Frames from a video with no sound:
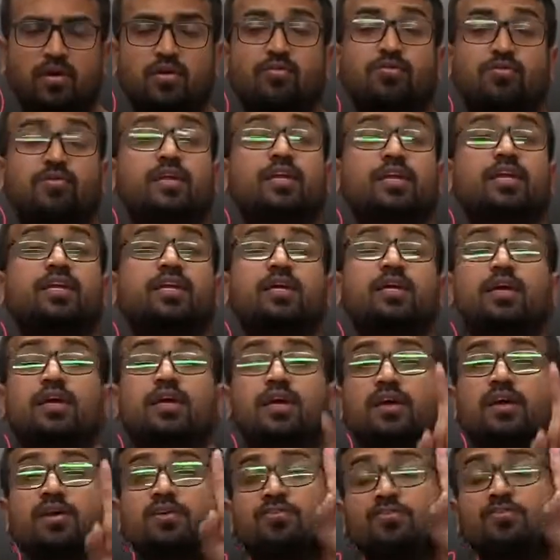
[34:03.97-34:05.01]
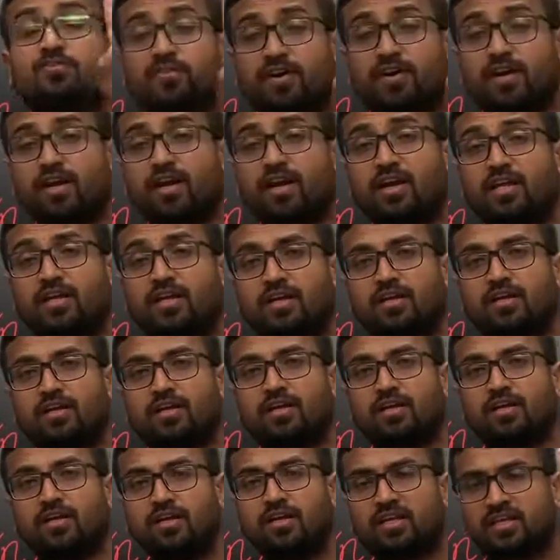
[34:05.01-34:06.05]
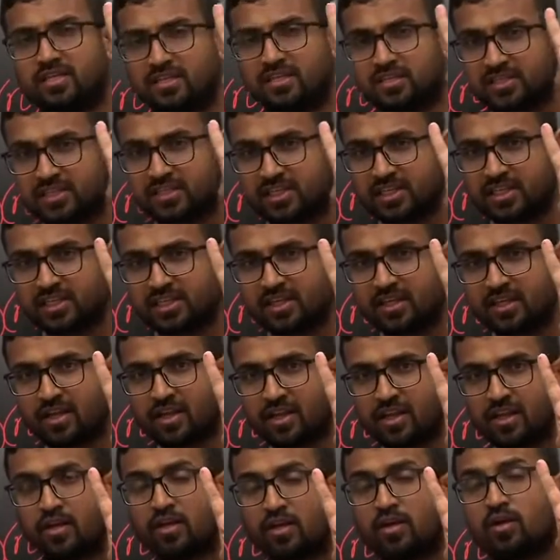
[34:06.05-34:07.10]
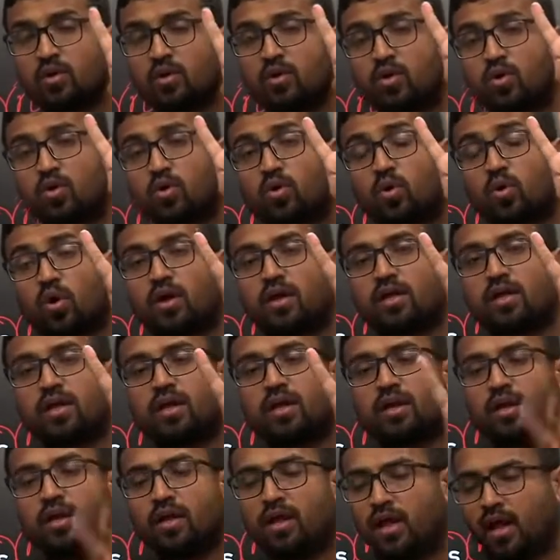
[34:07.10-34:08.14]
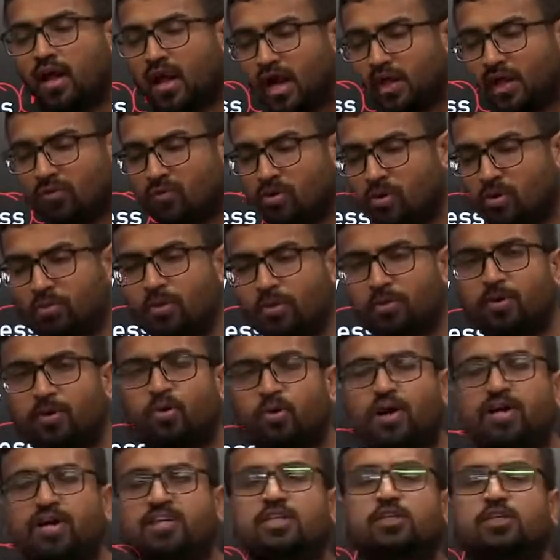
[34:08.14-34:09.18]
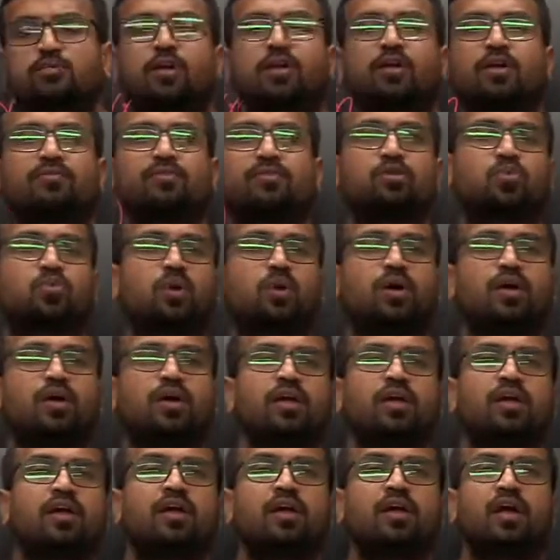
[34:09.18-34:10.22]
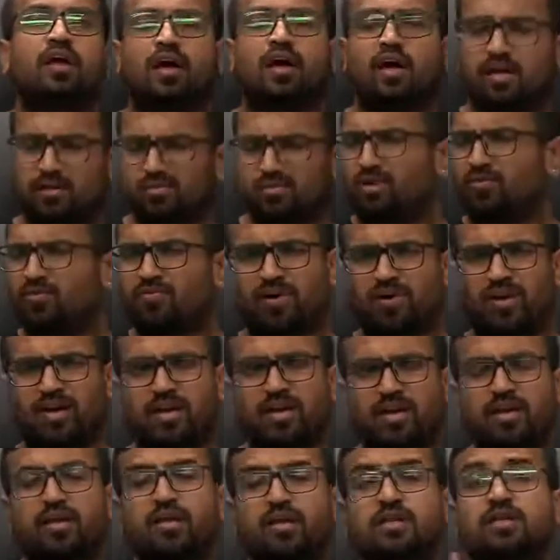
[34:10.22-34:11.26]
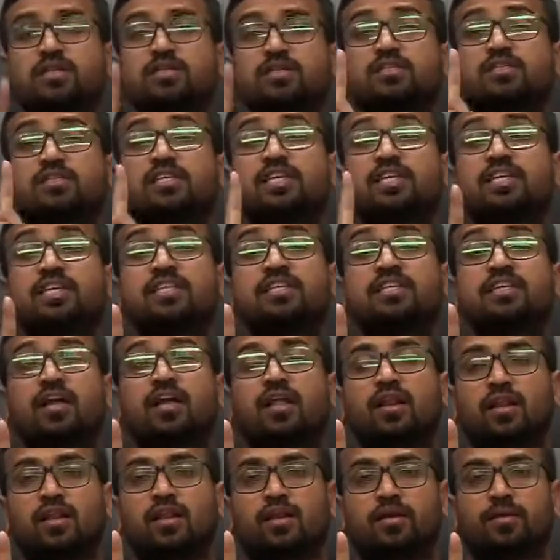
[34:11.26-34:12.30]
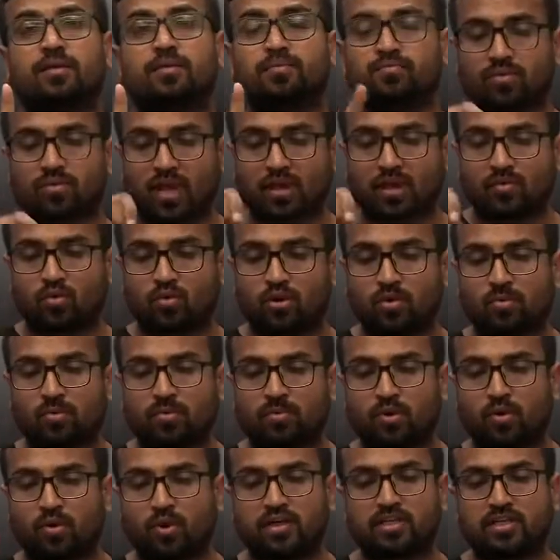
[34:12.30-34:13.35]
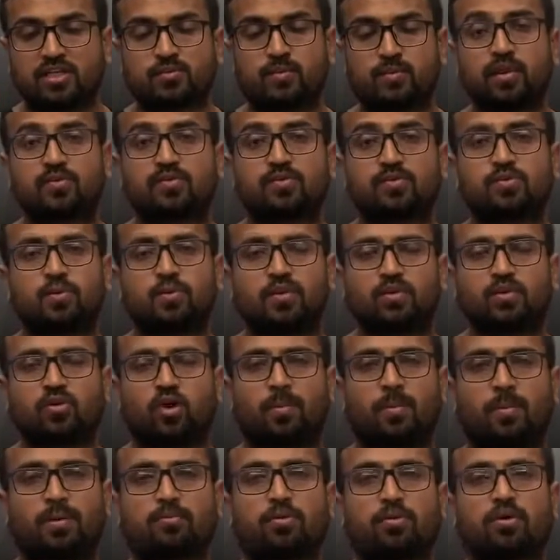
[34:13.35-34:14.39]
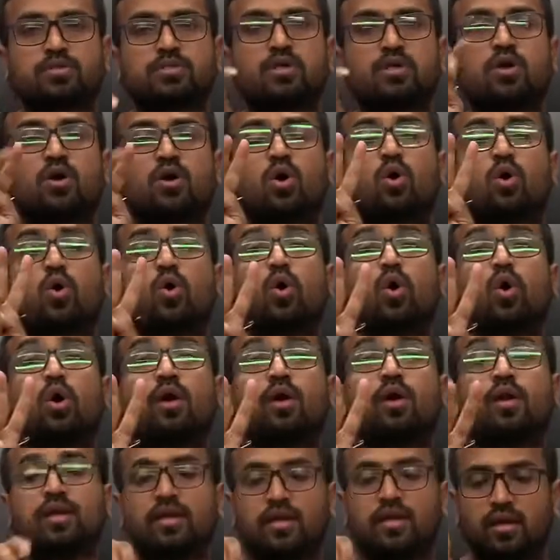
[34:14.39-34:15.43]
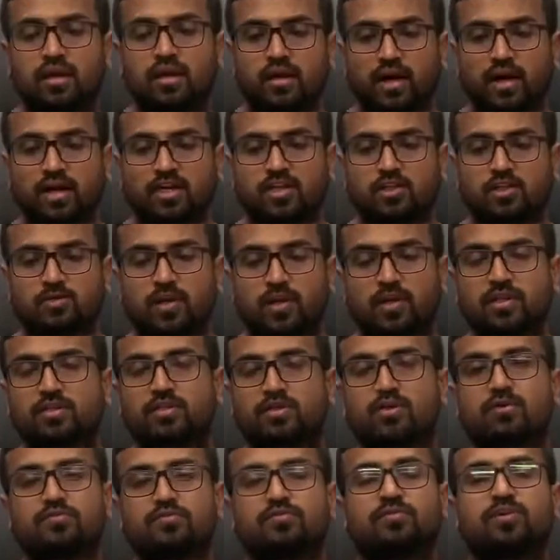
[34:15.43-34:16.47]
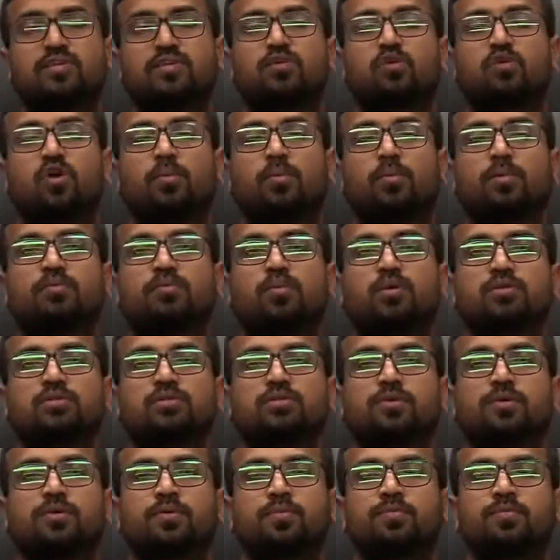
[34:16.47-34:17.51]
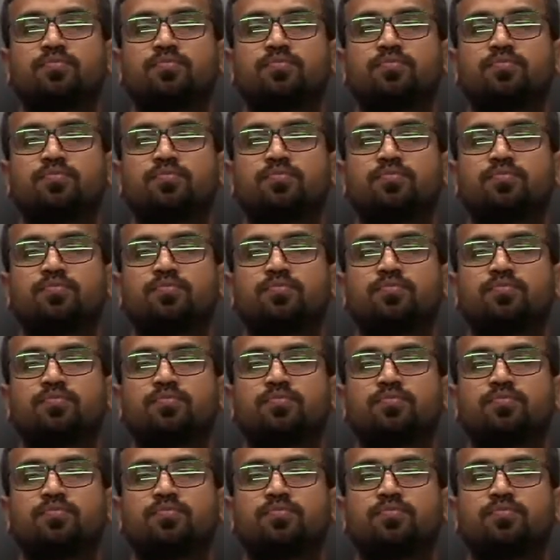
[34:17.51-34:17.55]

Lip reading: Very friendly, genial, cordial. I want you people to write the spelling of this word. Not friendly, genial. I want you people to write the spelling of this word in the comment box. Cordial. Write the spelling of the word in the comment box.